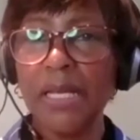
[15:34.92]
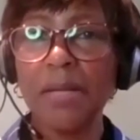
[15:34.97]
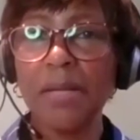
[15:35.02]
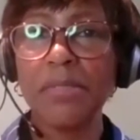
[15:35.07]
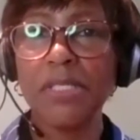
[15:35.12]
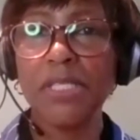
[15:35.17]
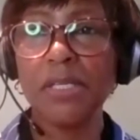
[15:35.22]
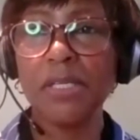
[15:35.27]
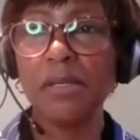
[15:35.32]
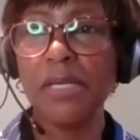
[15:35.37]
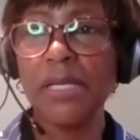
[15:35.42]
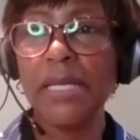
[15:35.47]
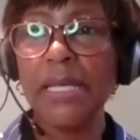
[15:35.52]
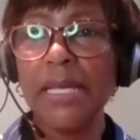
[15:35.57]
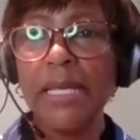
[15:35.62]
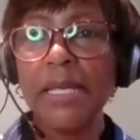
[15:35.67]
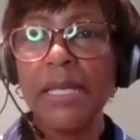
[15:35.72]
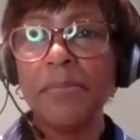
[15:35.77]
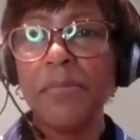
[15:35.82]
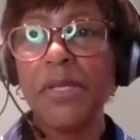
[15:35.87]
Absolutely.
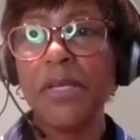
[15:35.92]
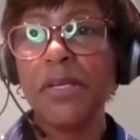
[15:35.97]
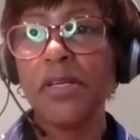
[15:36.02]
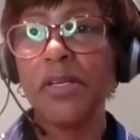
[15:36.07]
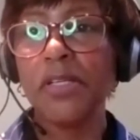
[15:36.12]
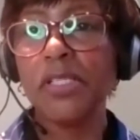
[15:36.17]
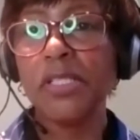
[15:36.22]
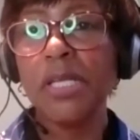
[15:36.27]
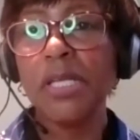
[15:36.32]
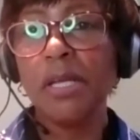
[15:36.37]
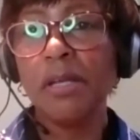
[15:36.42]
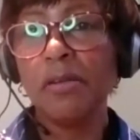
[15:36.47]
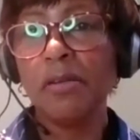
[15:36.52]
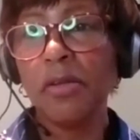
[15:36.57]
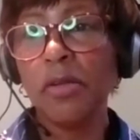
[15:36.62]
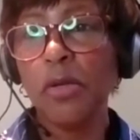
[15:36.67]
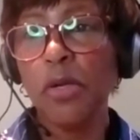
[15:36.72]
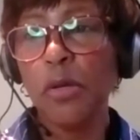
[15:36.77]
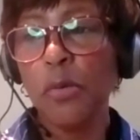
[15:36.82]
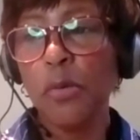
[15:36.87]
Because,
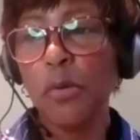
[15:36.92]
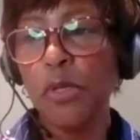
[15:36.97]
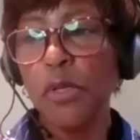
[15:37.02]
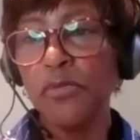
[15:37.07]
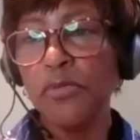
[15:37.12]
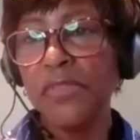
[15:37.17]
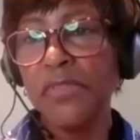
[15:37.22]
you